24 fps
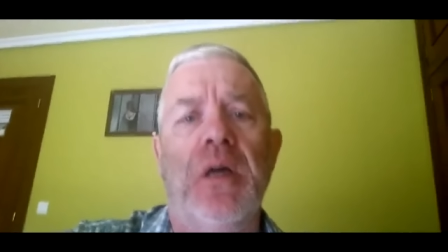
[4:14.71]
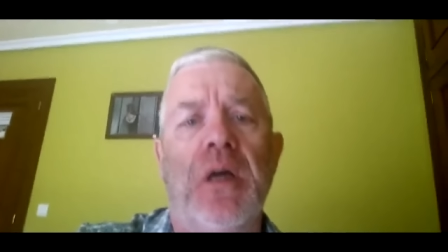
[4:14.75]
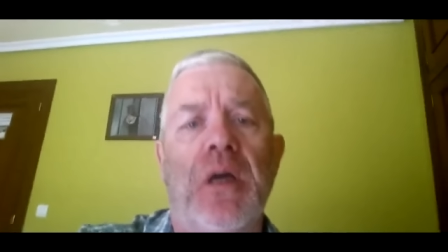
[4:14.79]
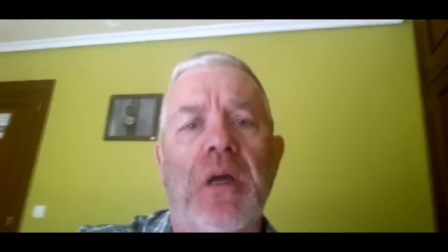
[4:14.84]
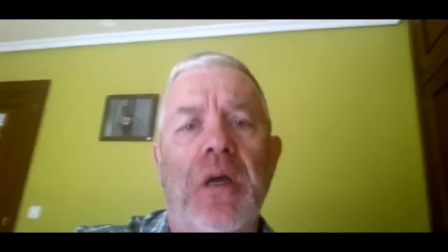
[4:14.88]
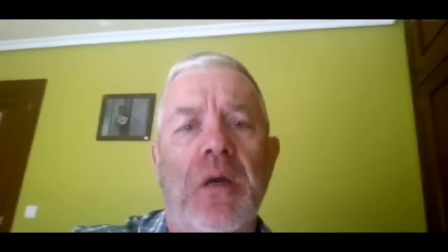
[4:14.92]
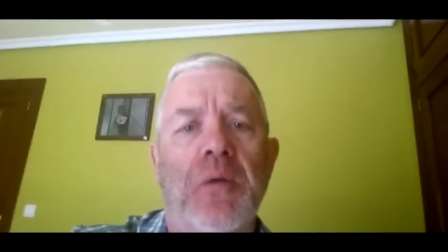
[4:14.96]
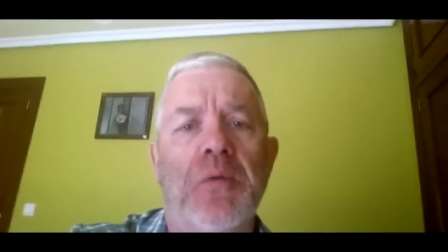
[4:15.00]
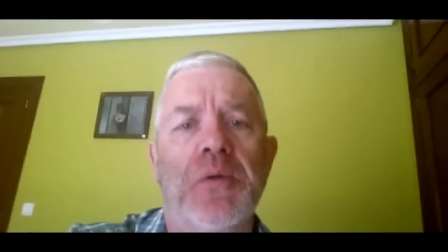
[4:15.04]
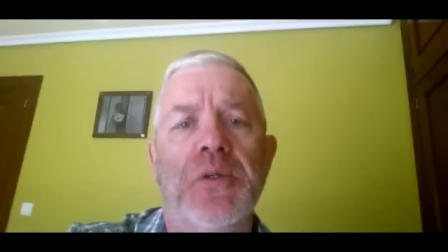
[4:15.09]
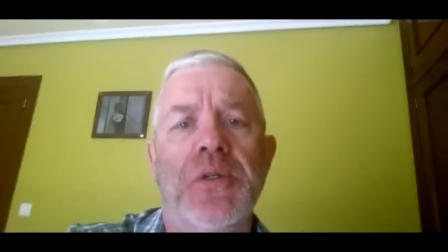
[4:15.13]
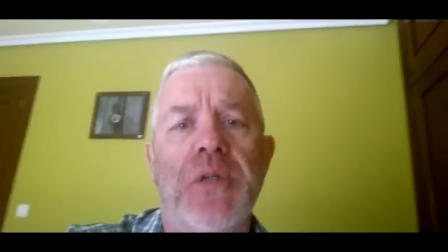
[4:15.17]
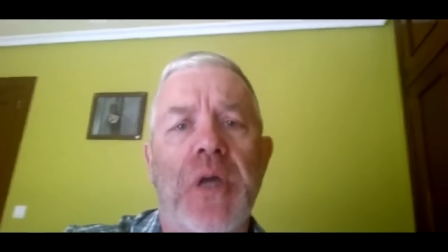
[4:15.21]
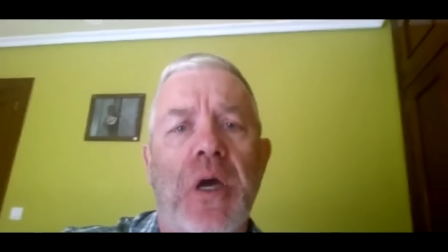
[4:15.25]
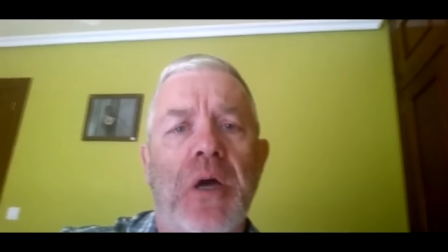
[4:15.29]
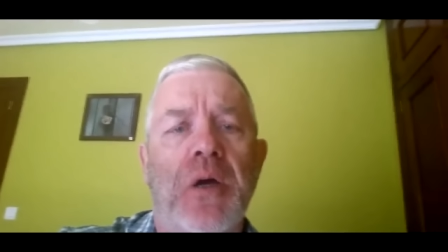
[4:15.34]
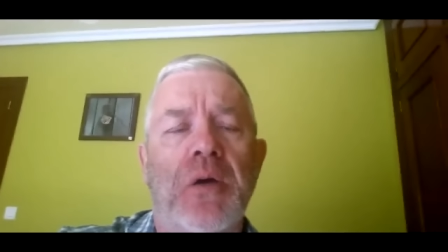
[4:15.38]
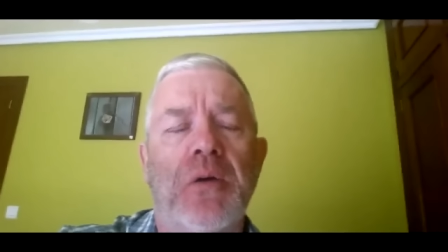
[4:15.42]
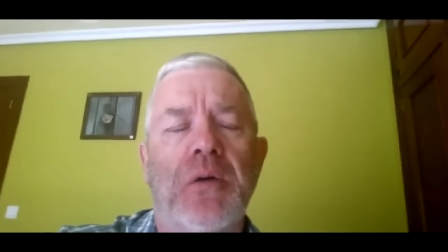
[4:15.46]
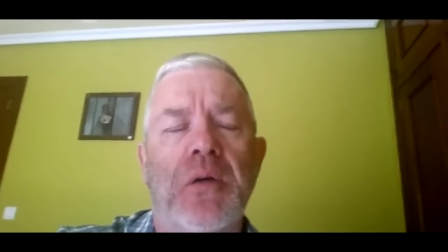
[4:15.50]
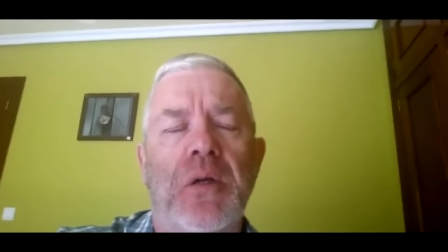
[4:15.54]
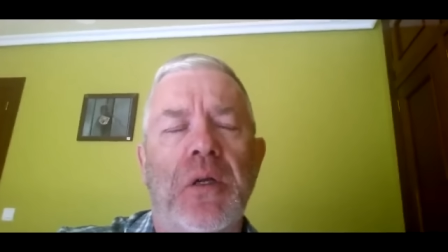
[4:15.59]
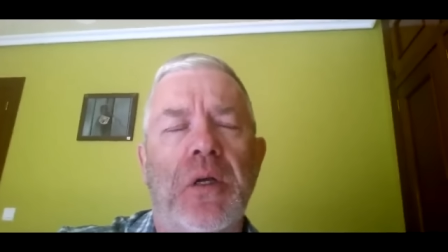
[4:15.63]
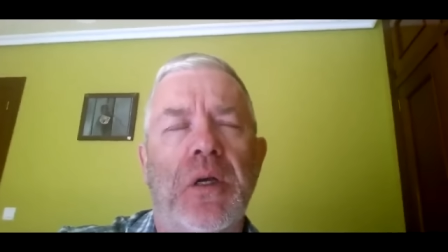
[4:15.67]
Uh, it was
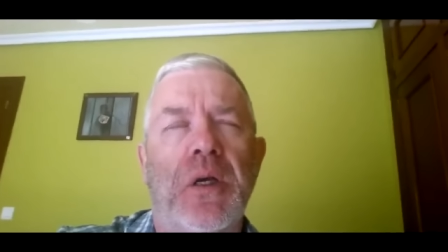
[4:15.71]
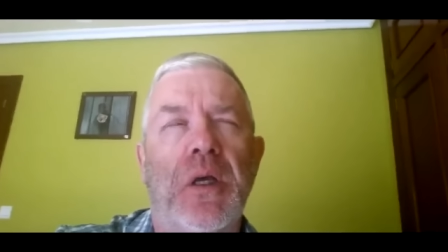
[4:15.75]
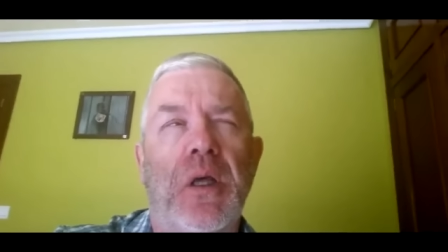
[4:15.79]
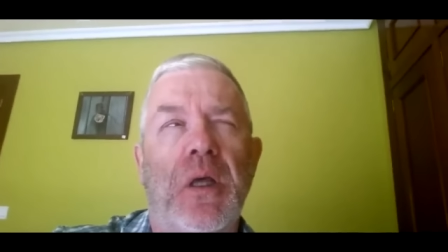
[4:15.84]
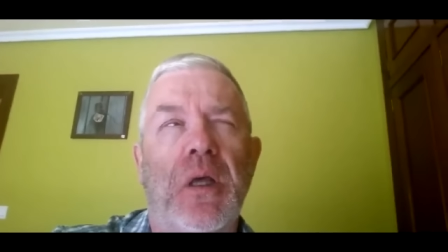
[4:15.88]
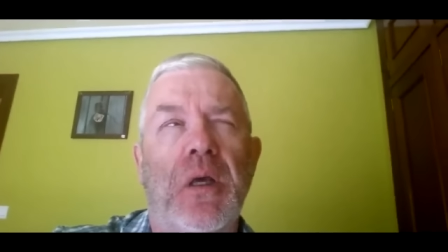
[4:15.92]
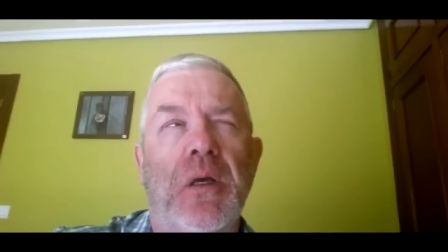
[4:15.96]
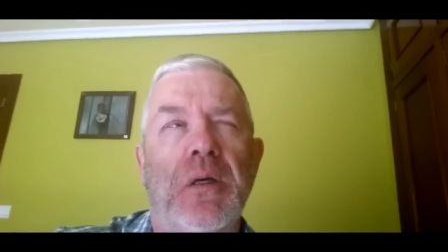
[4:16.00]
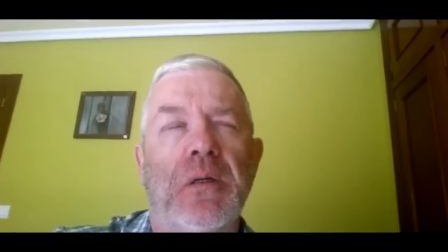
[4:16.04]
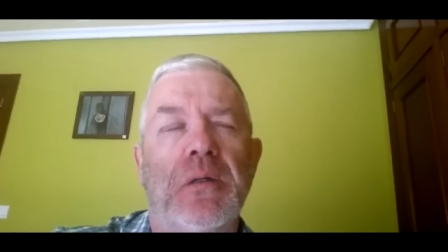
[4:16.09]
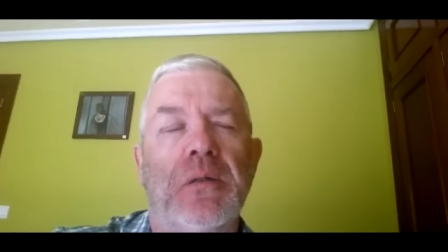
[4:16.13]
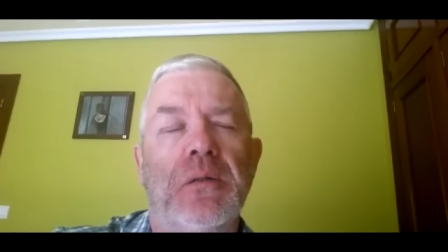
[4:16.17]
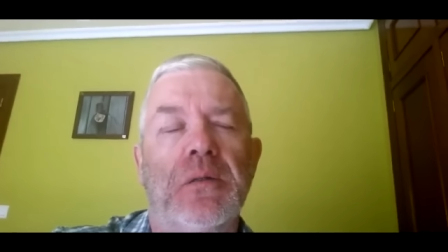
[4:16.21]
only